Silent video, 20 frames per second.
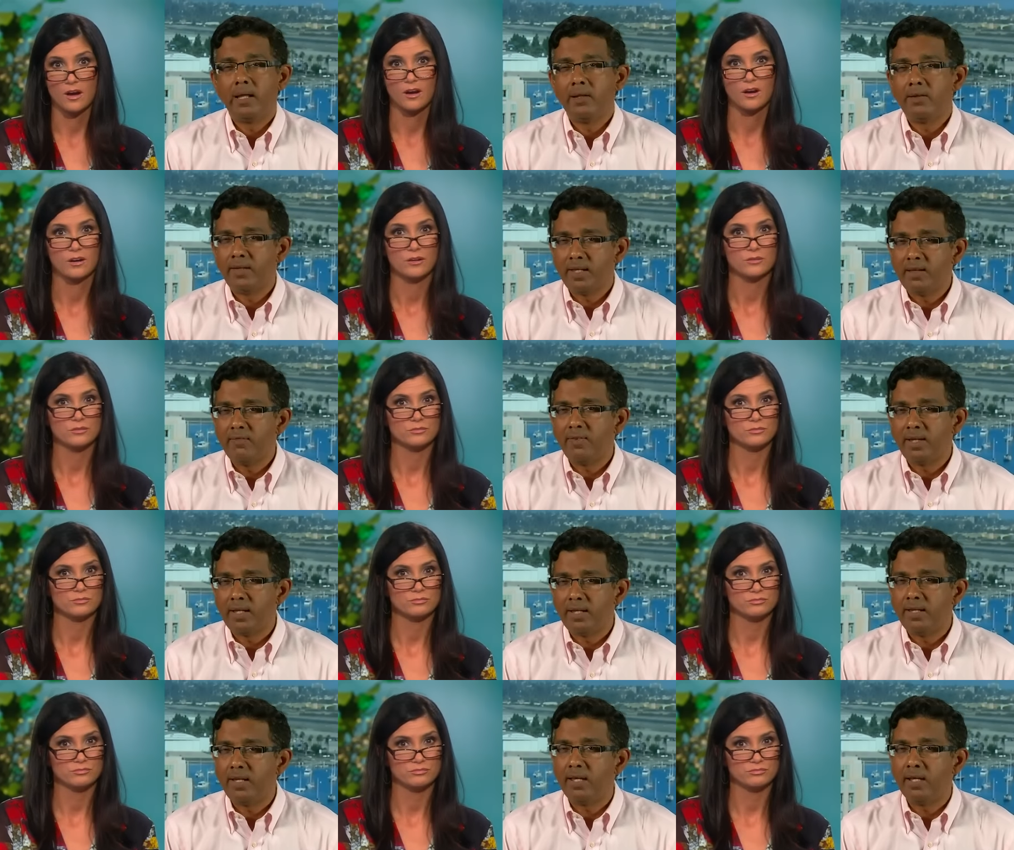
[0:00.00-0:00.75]
Speaker 1: in
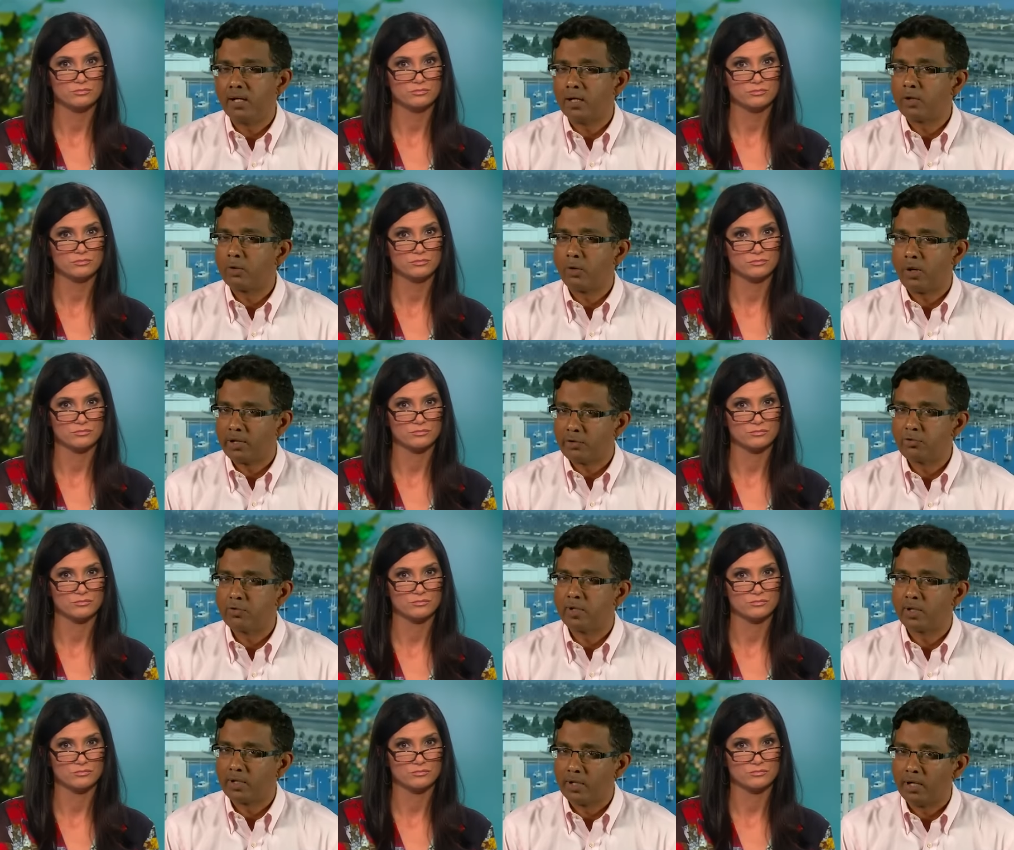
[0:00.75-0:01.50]
DVD
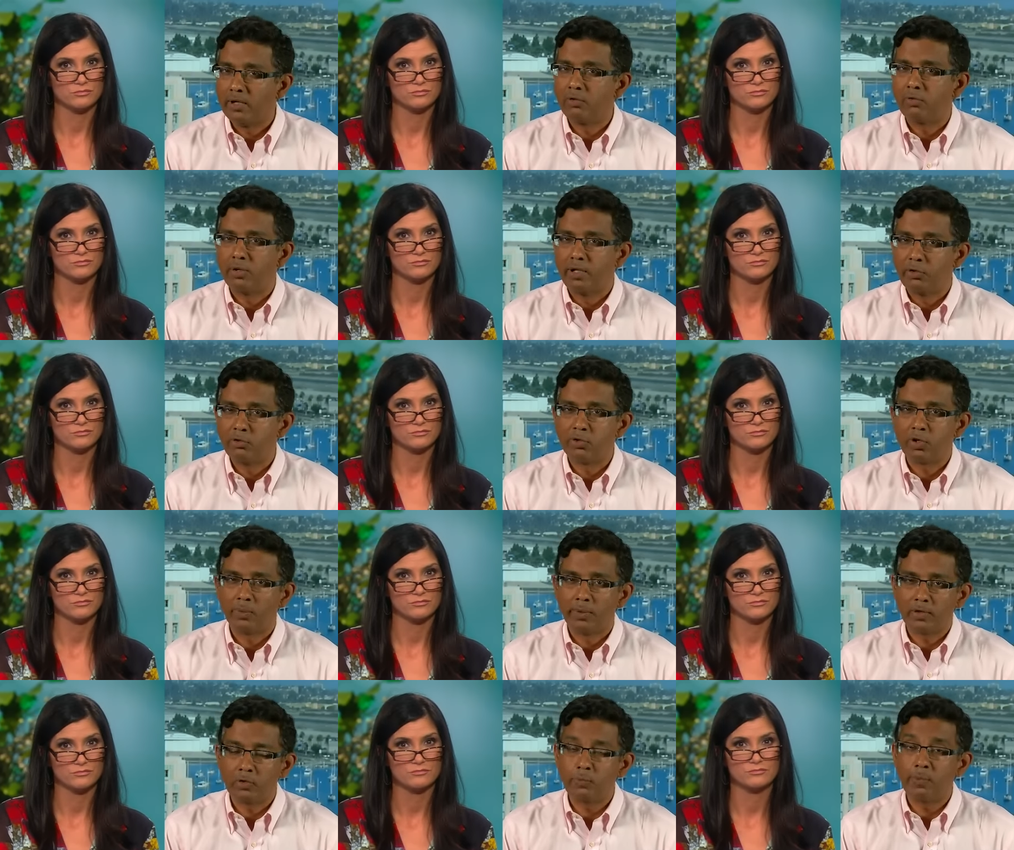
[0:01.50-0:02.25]
across the country.
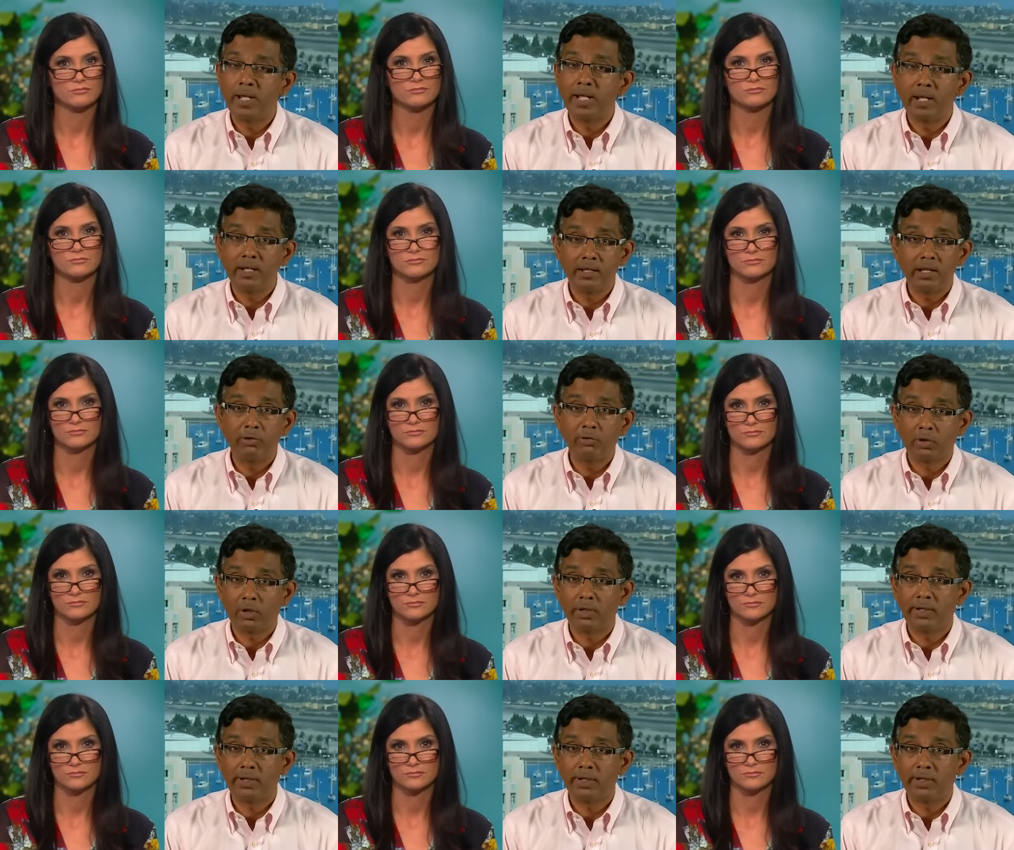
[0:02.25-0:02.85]
So it's been in